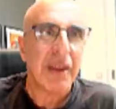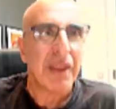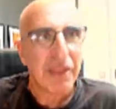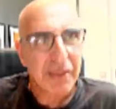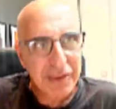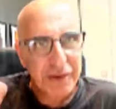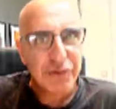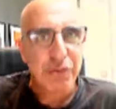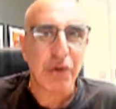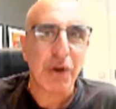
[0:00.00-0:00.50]

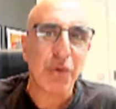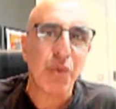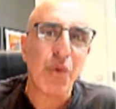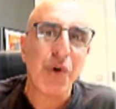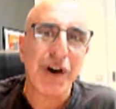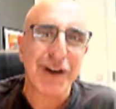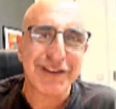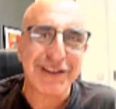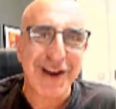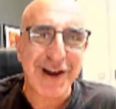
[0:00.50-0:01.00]
This one
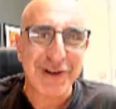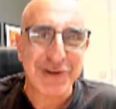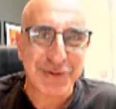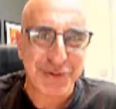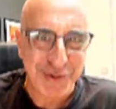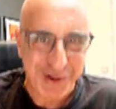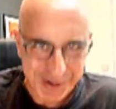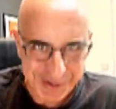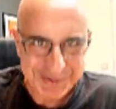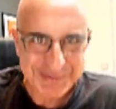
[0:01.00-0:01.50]
worked out
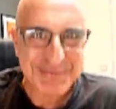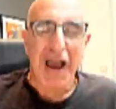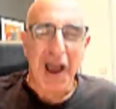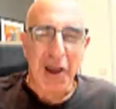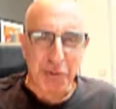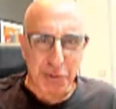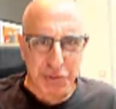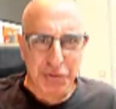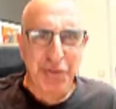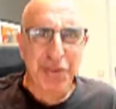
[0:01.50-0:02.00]
fine. I
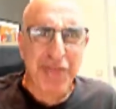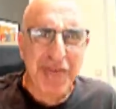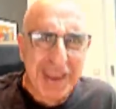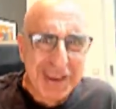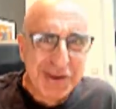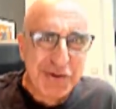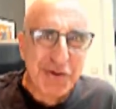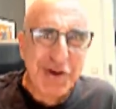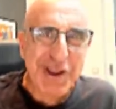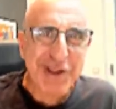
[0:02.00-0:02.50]
want to
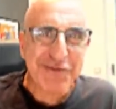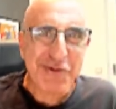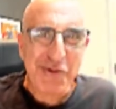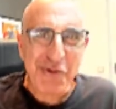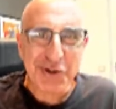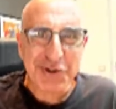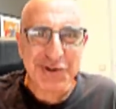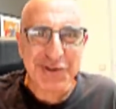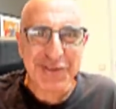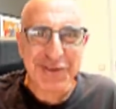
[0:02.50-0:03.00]
thank you again for
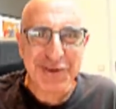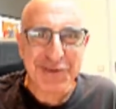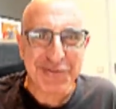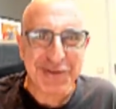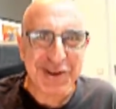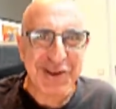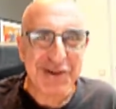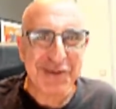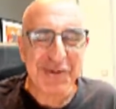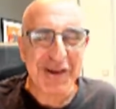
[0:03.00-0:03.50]
watching this
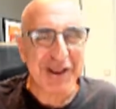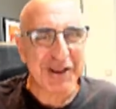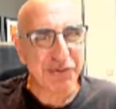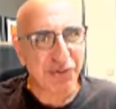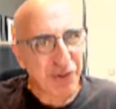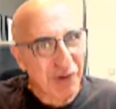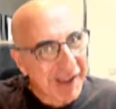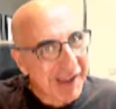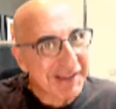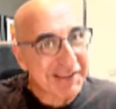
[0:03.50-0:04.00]
video and if
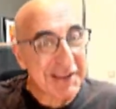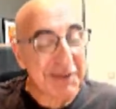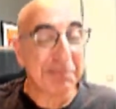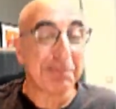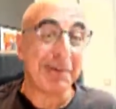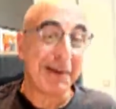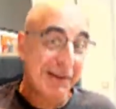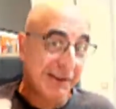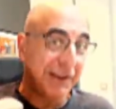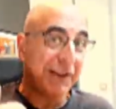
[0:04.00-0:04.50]
you liked it,
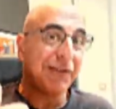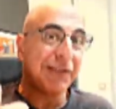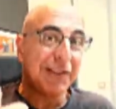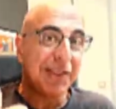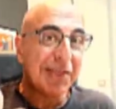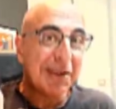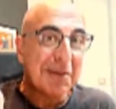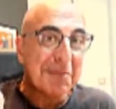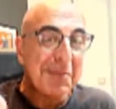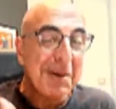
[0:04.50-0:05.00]
please give us a
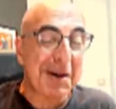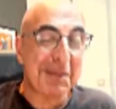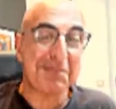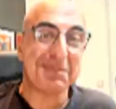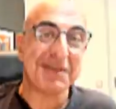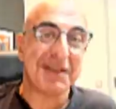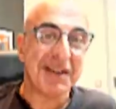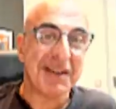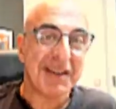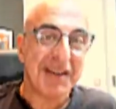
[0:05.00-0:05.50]
thumb
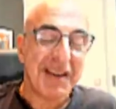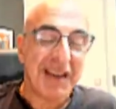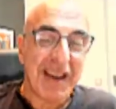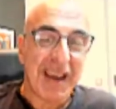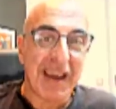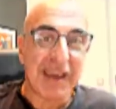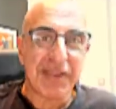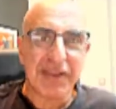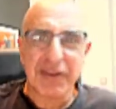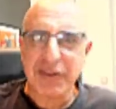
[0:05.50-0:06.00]
up.
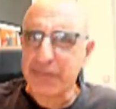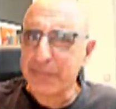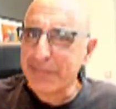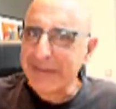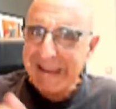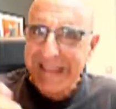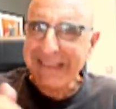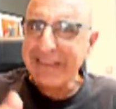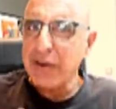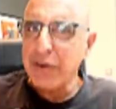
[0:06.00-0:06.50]
And there's
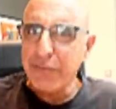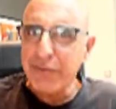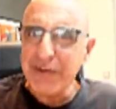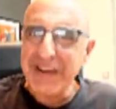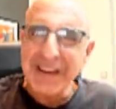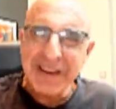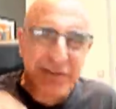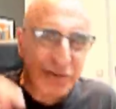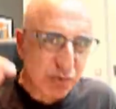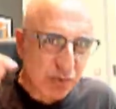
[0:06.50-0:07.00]
plenty of
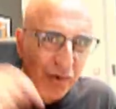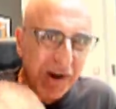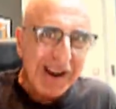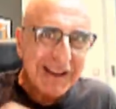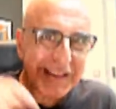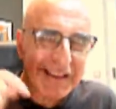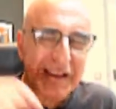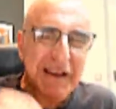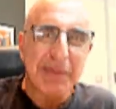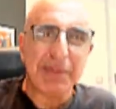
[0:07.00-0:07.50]
links
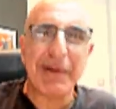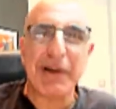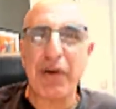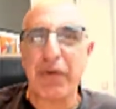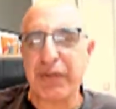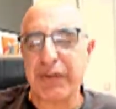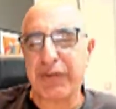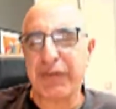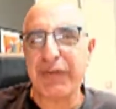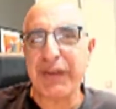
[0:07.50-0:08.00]
right here below
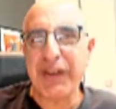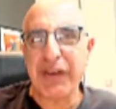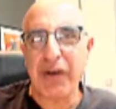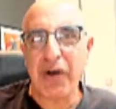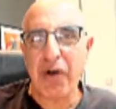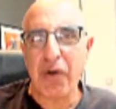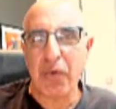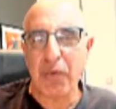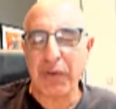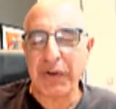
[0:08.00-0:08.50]
this
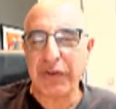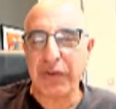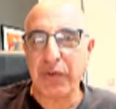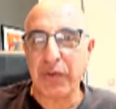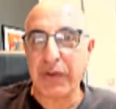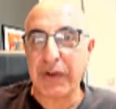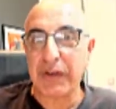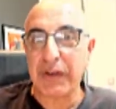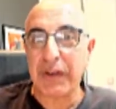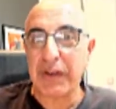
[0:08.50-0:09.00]
video which you
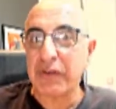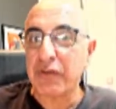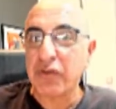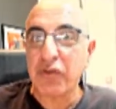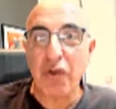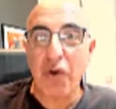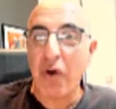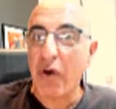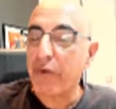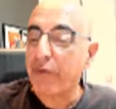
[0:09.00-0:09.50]
can
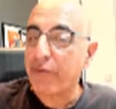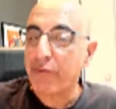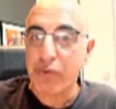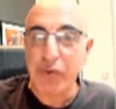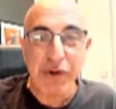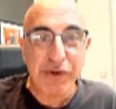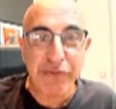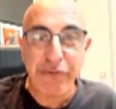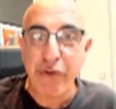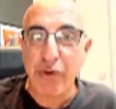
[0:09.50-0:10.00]
enjoy
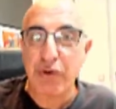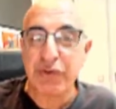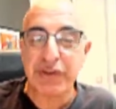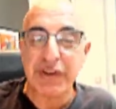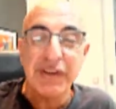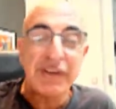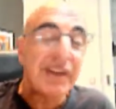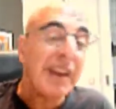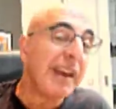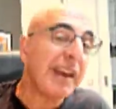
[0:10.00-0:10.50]
free
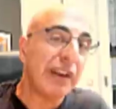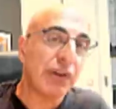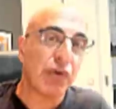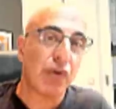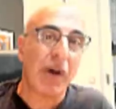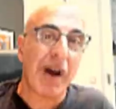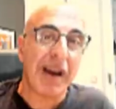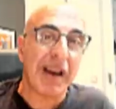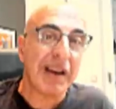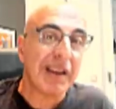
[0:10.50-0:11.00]
14 day
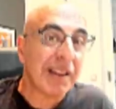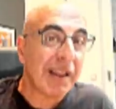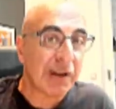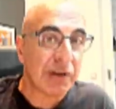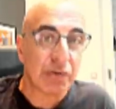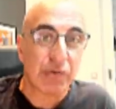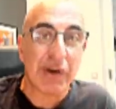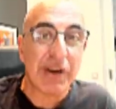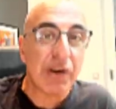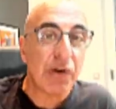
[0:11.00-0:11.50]
trial in our
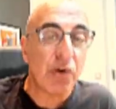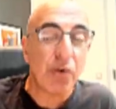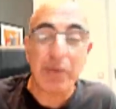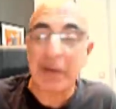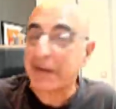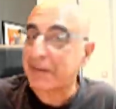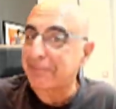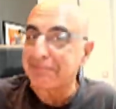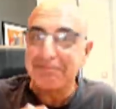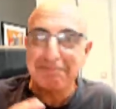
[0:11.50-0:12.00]
trading room
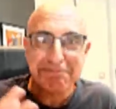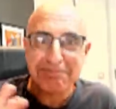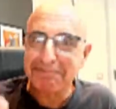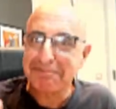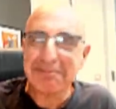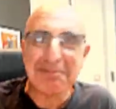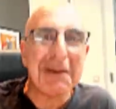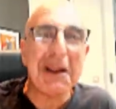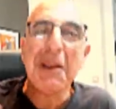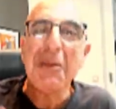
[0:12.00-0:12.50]
and
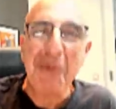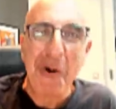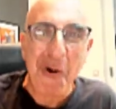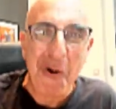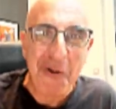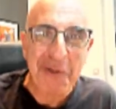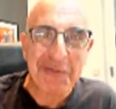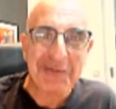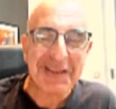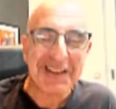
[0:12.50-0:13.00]
many
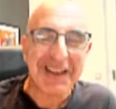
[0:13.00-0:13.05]
more.